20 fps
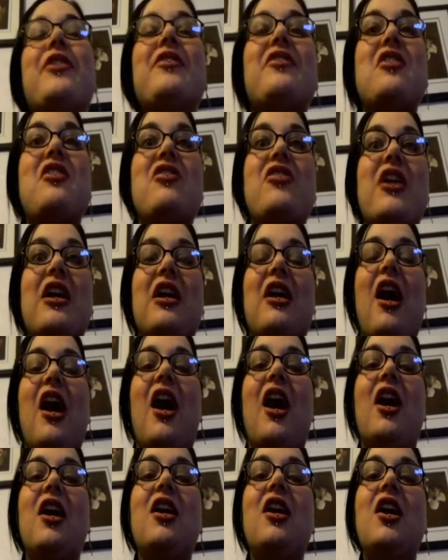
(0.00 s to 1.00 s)
prison, thank
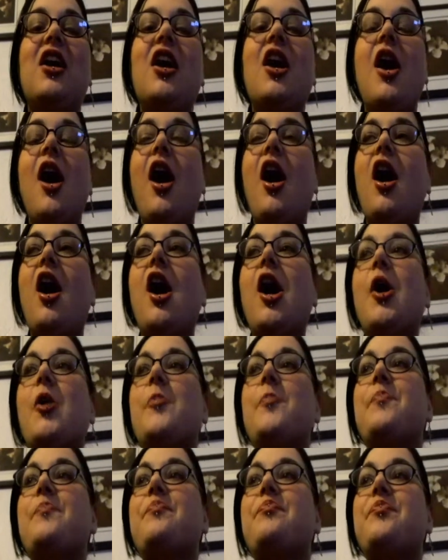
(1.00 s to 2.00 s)
God.
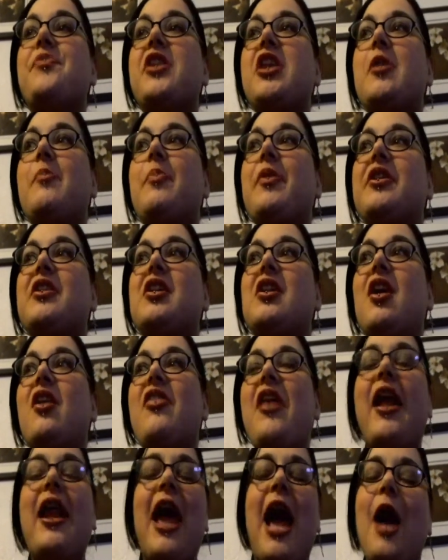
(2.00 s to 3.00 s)
But, you
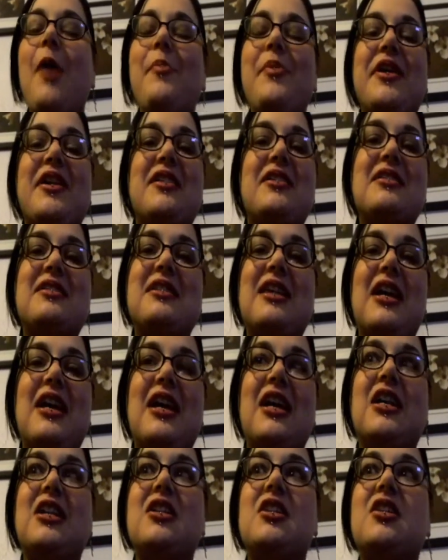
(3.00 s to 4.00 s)
know, that happens,
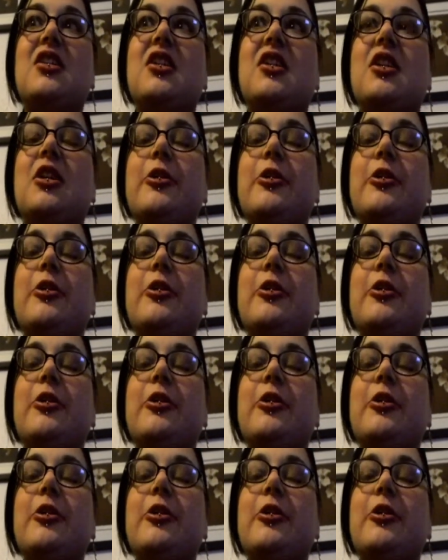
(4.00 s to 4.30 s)
and